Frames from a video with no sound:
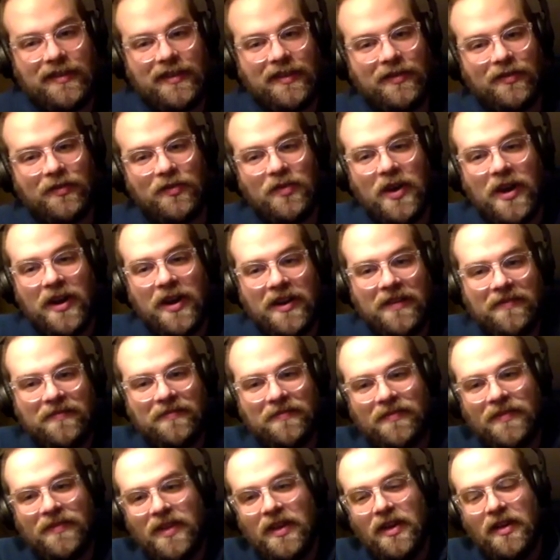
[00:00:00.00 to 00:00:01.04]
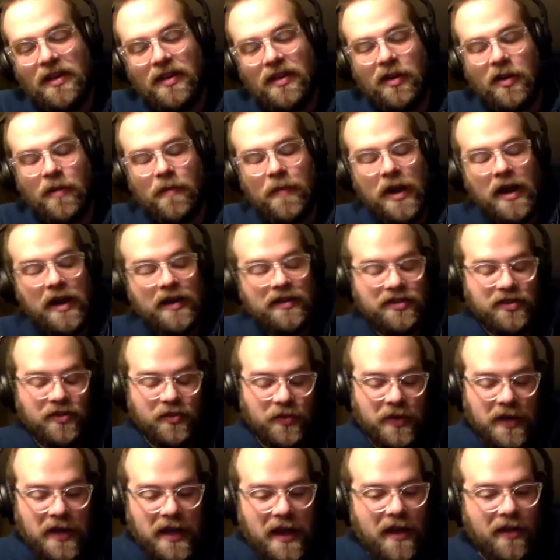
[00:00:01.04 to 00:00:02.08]
Right. Our minds are
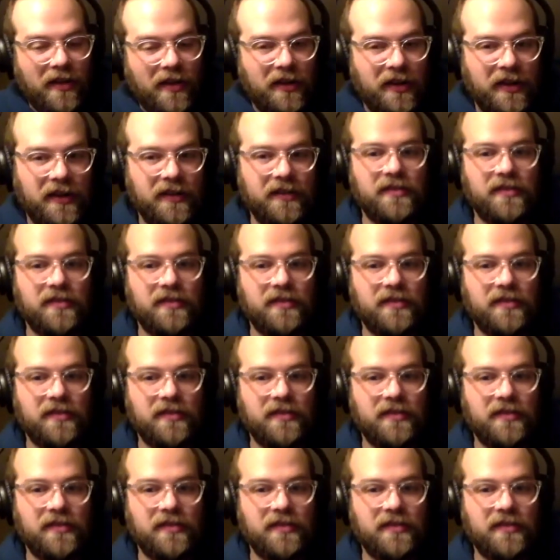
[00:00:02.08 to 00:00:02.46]
reality